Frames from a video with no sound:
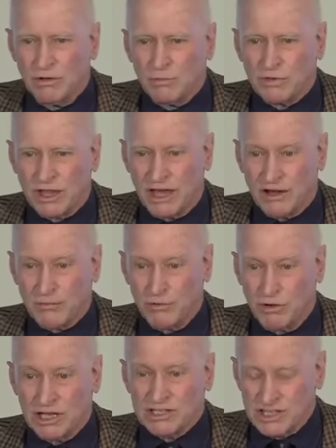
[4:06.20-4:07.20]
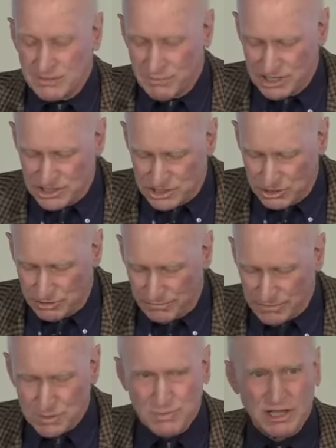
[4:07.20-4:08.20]
without a ruler, I see
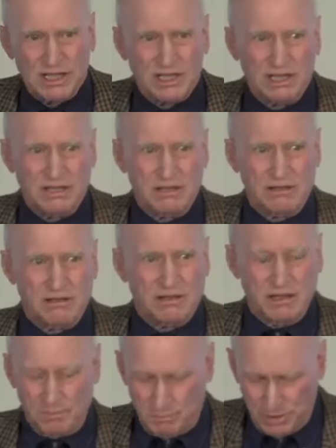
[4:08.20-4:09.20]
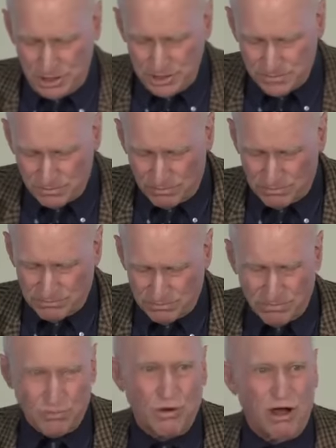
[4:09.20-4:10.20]
myself as being a peaceful,
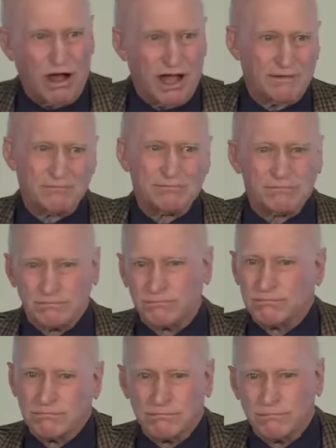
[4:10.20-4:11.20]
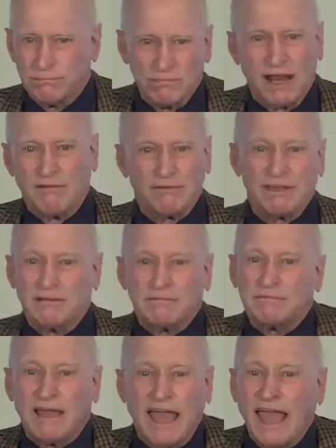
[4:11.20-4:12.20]
quiet, loving
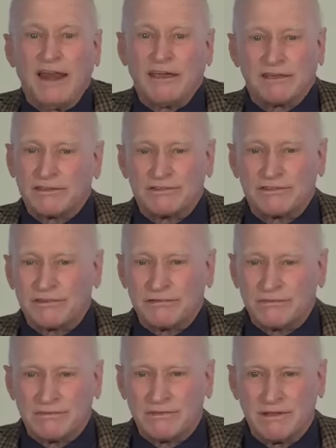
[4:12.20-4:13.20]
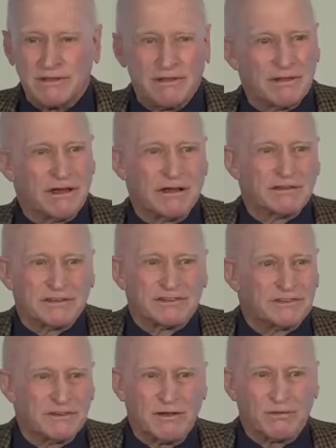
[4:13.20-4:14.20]
anarchist. I
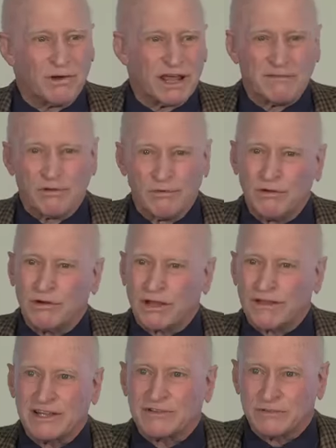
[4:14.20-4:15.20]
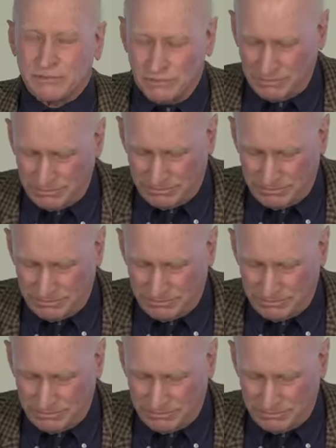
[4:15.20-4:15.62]
just don't want to have a ruler, that's all.